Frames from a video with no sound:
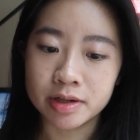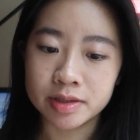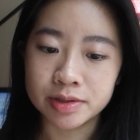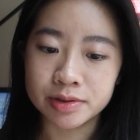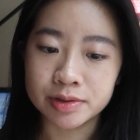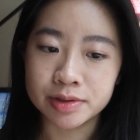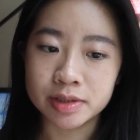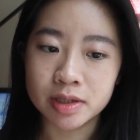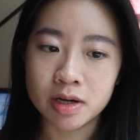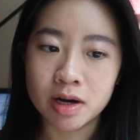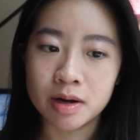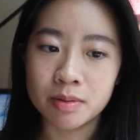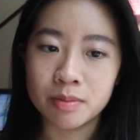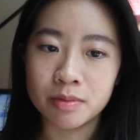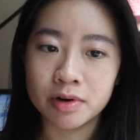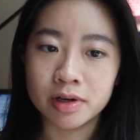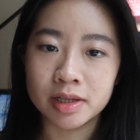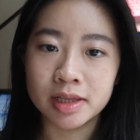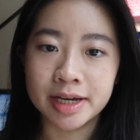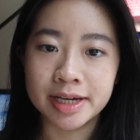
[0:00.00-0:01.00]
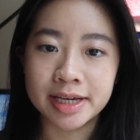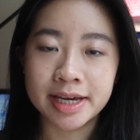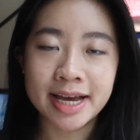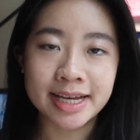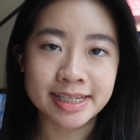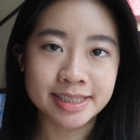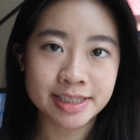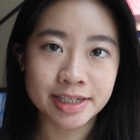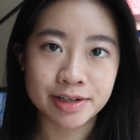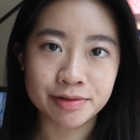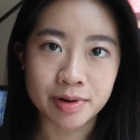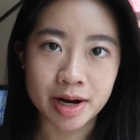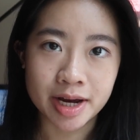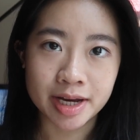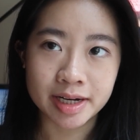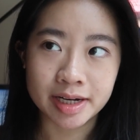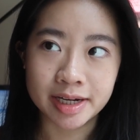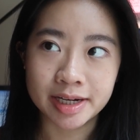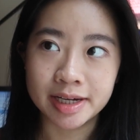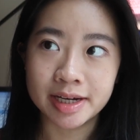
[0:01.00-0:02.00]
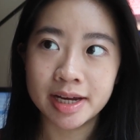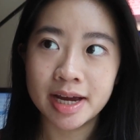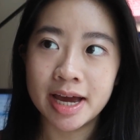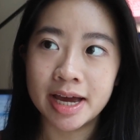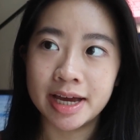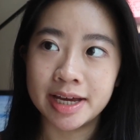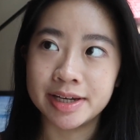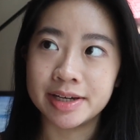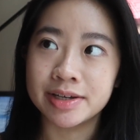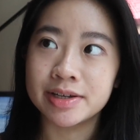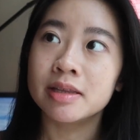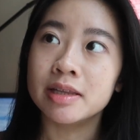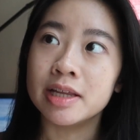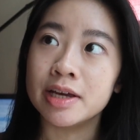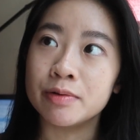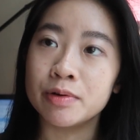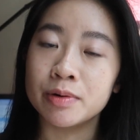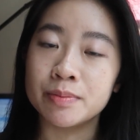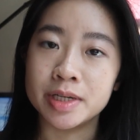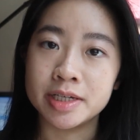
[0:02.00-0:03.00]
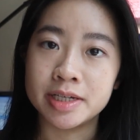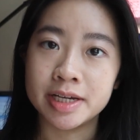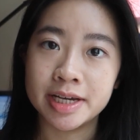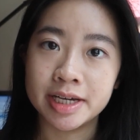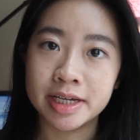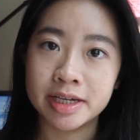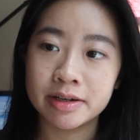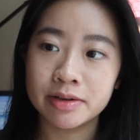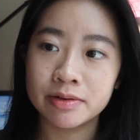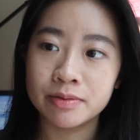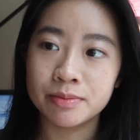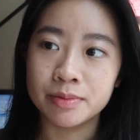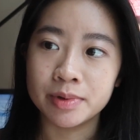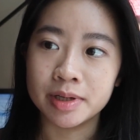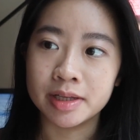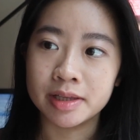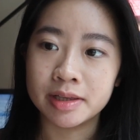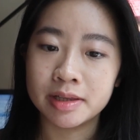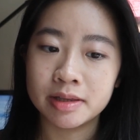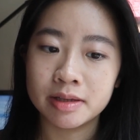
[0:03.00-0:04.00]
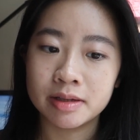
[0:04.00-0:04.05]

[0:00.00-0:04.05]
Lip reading: modules are more like essay writing, and they will be taken with